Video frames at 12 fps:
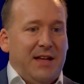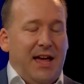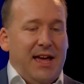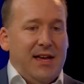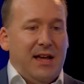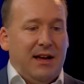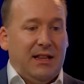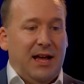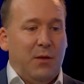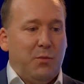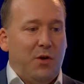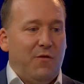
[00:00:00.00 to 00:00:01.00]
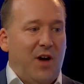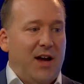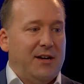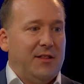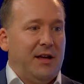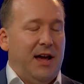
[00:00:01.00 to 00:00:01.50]
a cloud
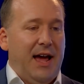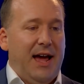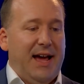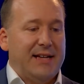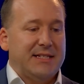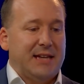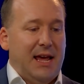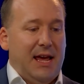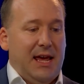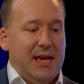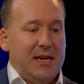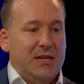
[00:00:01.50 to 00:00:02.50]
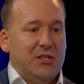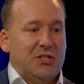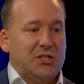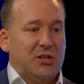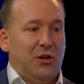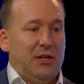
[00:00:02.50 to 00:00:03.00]
provider that has a
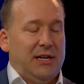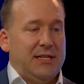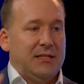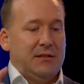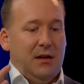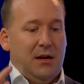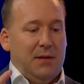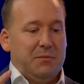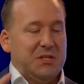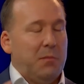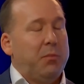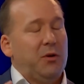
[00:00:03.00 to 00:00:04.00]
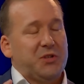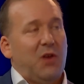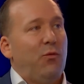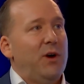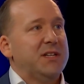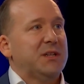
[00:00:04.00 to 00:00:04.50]
solid
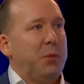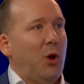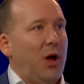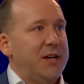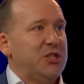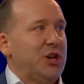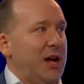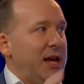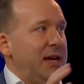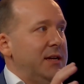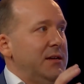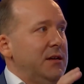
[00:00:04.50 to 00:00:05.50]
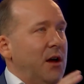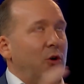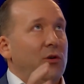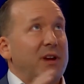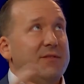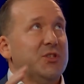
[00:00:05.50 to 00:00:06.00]
software supply chain,
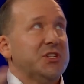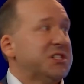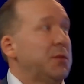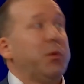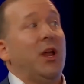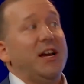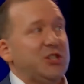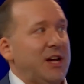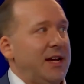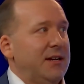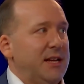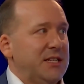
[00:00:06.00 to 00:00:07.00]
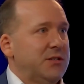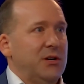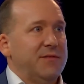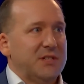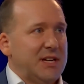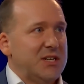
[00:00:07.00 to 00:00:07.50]
or even just supply chain, let's not
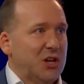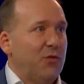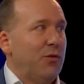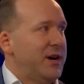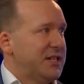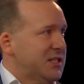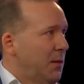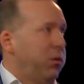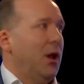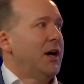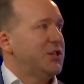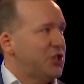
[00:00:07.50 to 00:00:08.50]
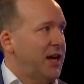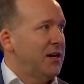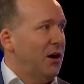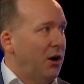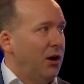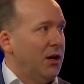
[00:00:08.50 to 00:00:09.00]
even say software, it's supply chain
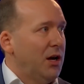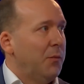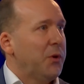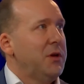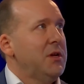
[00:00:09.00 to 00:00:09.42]
all up,